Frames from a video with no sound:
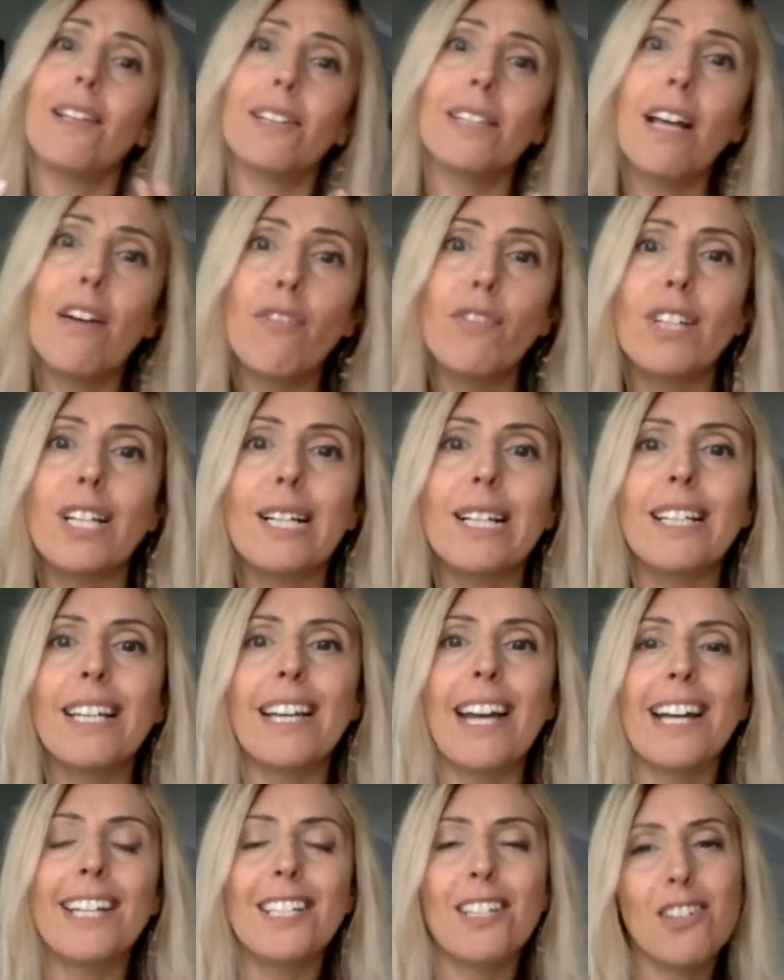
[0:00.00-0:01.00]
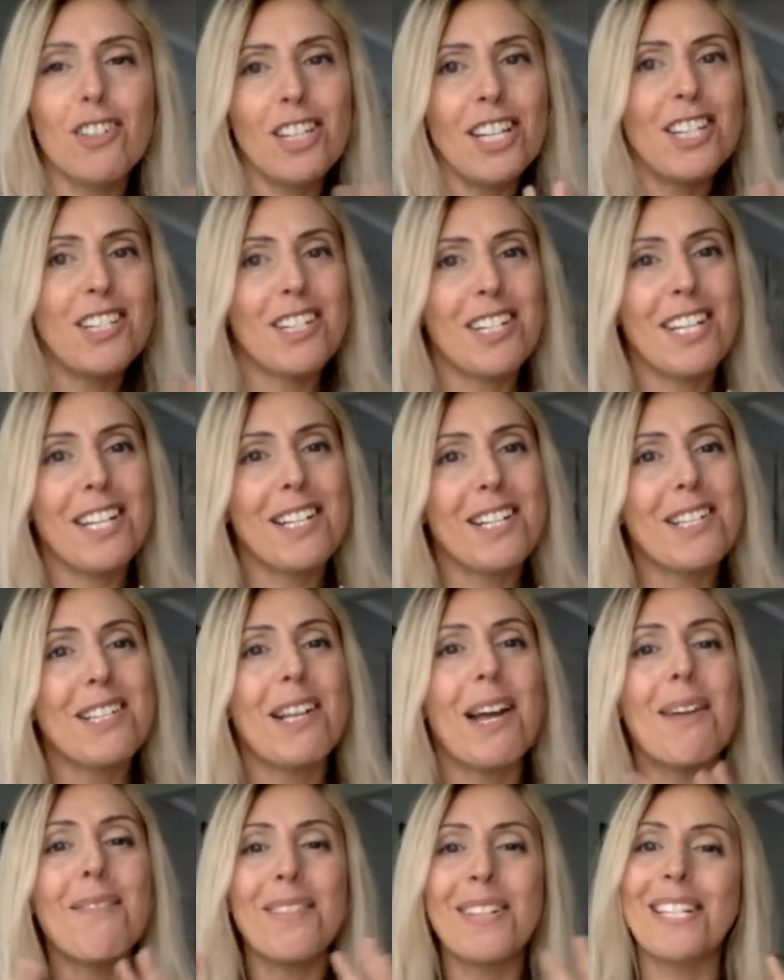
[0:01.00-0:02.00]
Definitely, any change takes
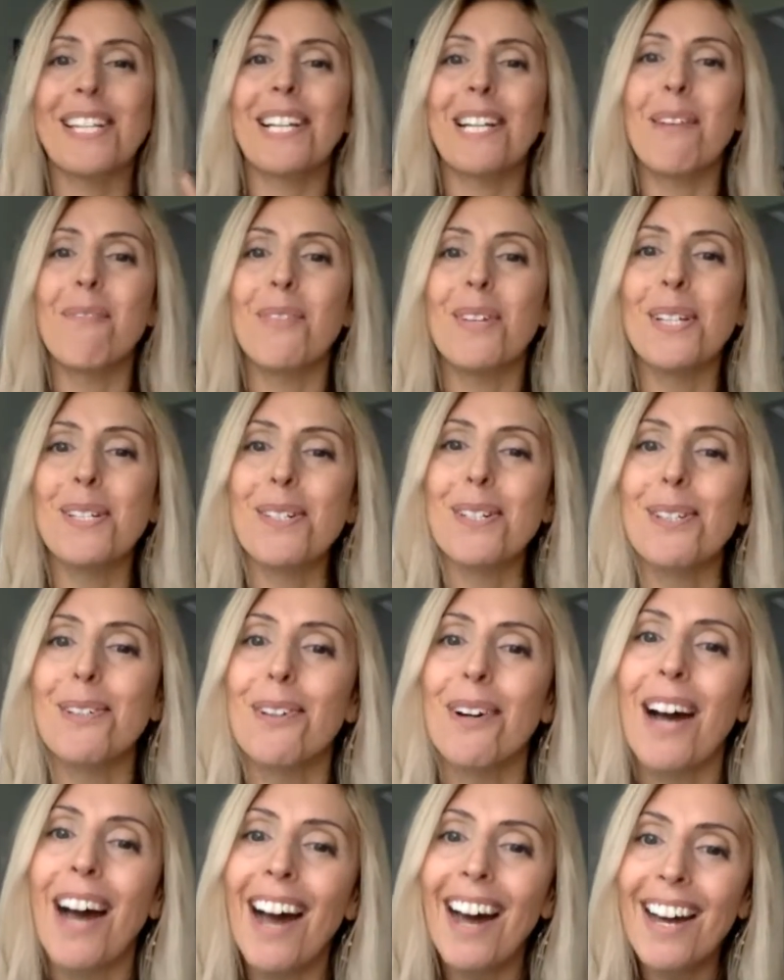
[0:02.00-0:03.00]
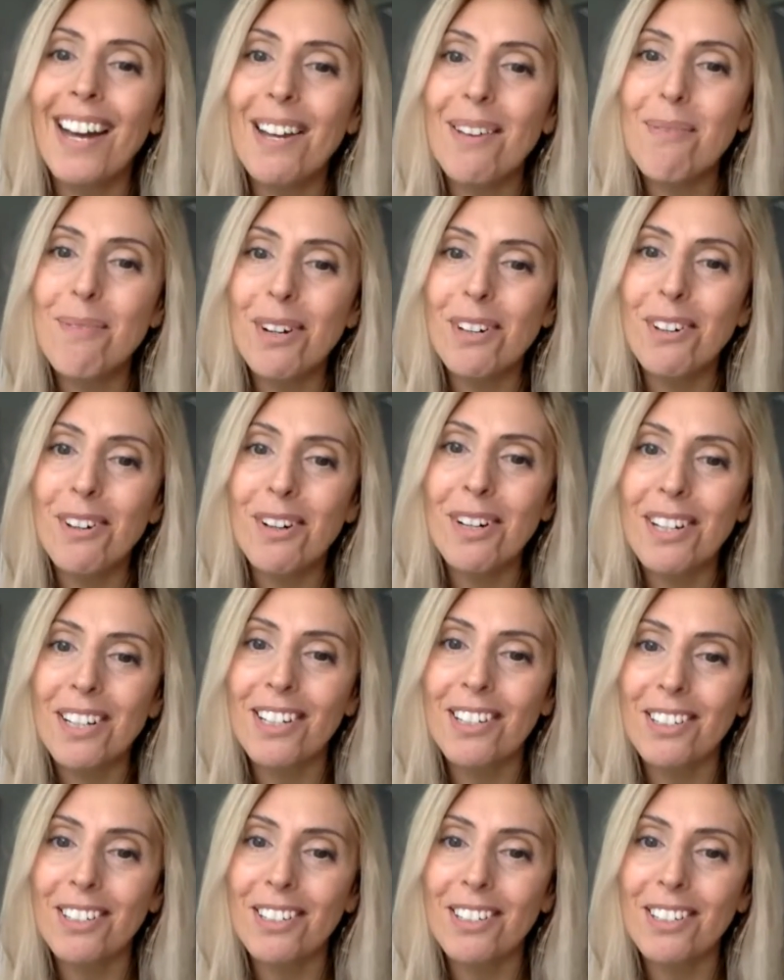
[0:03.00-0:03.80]
time. It's gonna be slow. Hi, Mo.